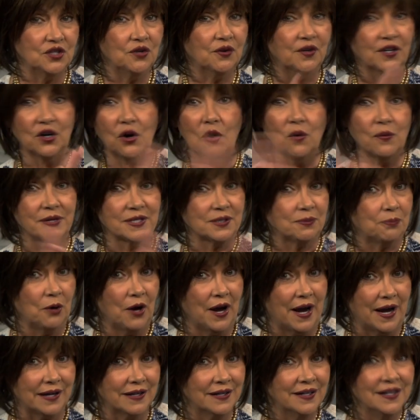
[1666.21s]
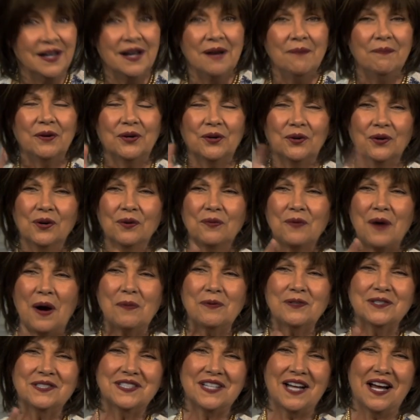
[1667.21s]
You can always pray, but
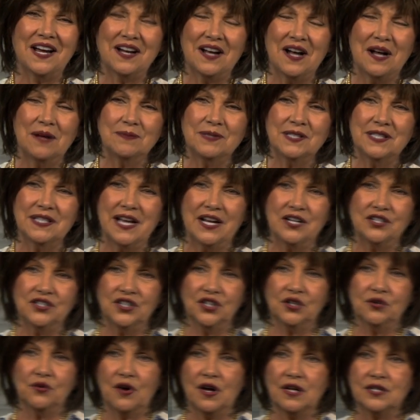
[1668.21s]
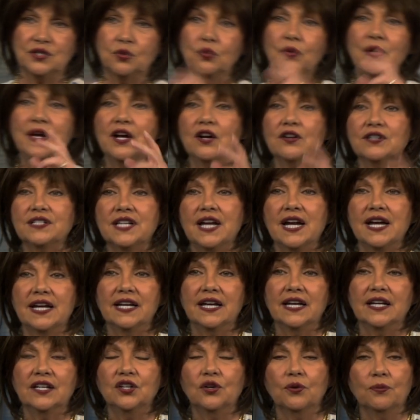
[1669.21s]
oralrobertscom slash the cross. We are
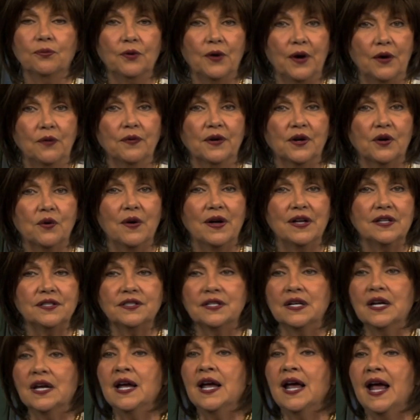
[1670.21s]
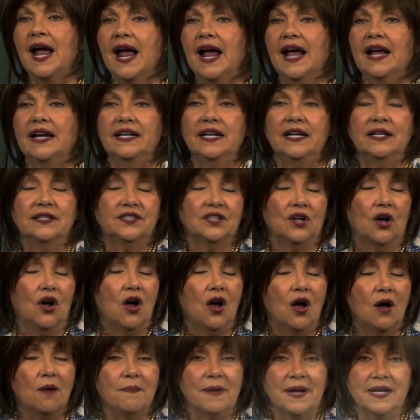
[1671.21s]
taking your prayer request, and it's
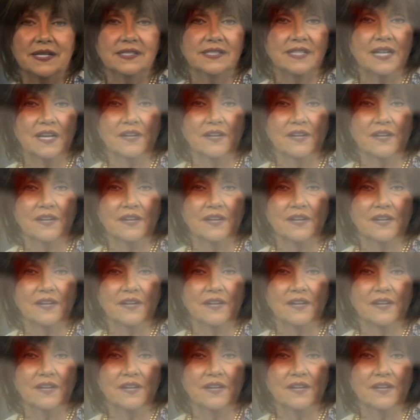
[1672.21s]
all based